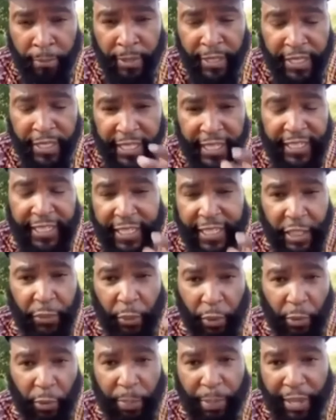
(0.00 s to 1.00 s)
Sisters
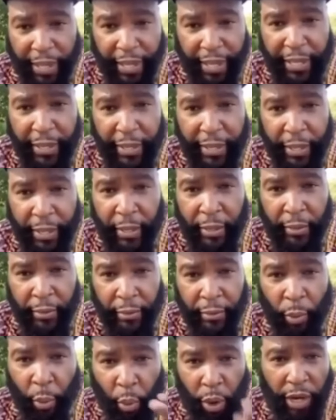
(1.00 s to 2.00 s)
will pay
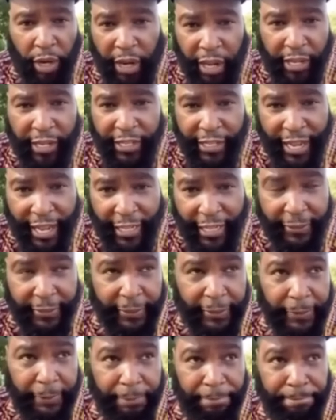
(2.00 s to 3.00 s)

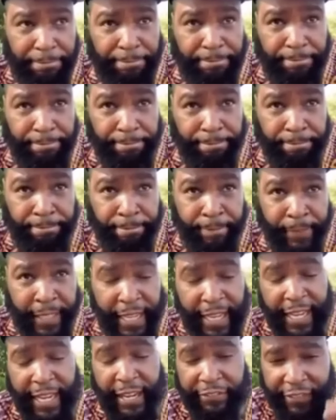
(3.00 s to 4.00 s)
$100.
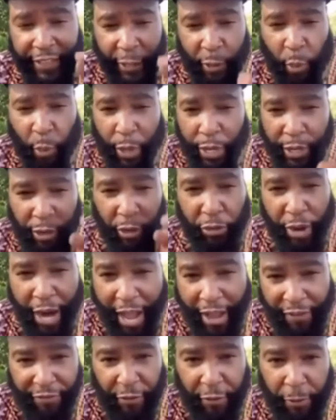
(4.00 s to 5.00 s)
And if they win the
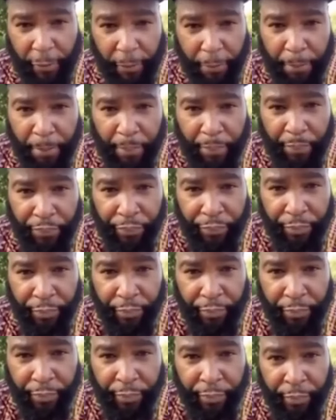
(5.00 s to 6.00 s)
raffle,
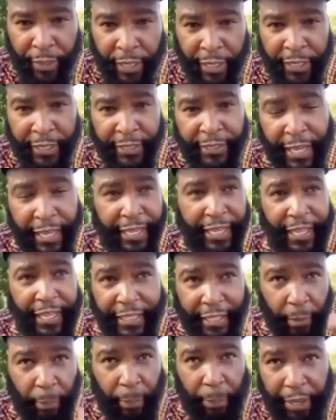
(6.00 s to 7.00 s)
they
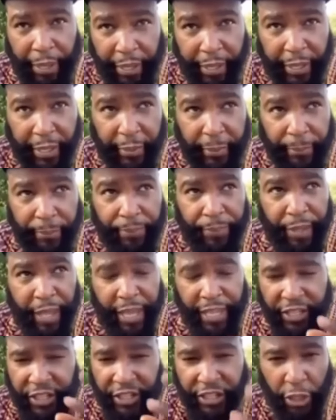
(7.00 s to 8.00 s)
get to pick
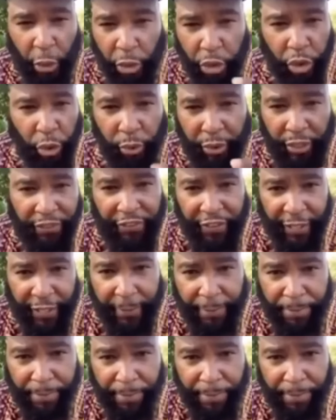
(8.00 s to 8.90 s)
a social event